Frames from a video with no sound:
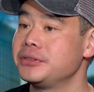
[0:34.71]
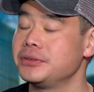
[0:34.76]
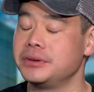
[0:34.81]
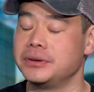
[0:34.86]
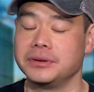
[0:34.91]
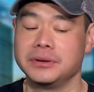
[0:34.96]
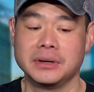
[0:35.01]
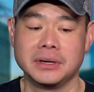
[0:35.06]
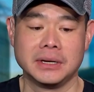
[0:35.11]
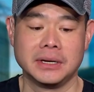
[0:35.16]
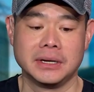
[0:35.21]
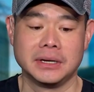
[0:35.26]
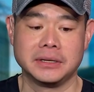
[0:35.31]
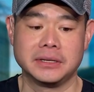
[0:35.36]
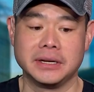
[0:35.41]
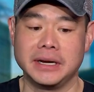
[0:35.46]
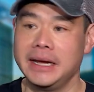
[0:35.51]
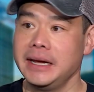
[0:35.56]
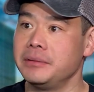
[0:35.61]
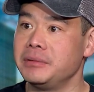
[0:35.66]
And
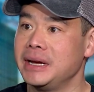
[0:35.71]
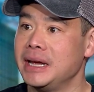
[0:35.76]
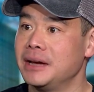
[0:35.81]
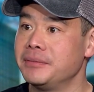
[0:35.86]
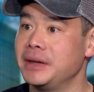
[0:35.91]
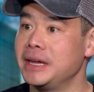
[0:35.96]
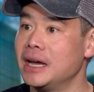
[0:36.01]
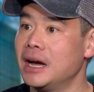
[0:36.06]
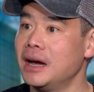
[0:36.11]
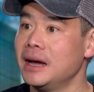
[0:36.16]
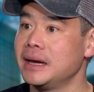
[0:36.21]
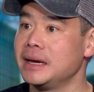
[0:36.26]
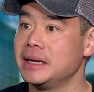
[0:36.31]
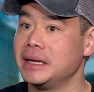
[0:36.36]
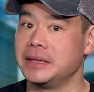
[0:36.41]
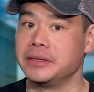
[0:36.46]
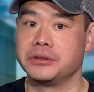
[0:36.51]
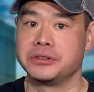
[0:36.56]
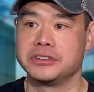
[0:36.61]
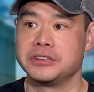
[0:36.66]
today we have AI
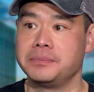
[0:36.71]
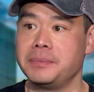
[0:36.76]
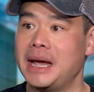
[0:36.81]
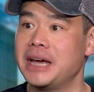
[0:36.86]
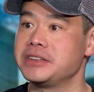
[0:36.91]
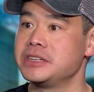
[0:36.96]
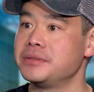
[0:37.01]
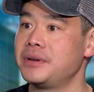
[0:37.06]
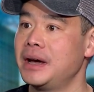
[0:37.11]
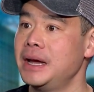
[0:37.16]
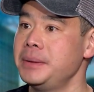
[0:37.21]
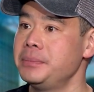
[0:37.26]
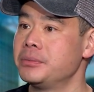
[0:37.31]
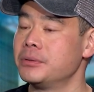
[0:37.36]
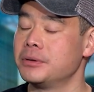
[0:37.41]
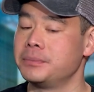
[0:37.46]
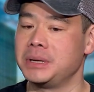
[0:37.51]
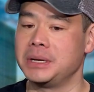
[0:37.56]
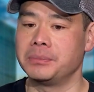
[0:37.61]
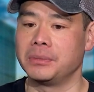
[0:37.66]
and there's this massive hype
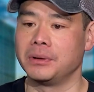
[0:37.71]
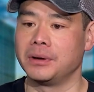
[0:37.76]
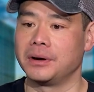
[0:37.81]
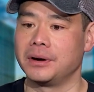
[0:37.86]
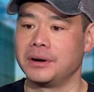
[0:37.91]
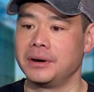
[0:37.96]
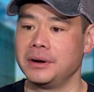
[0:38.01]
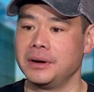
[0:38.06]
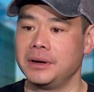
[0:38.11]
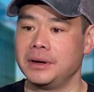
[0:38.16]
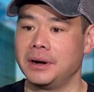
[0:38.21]
where people are,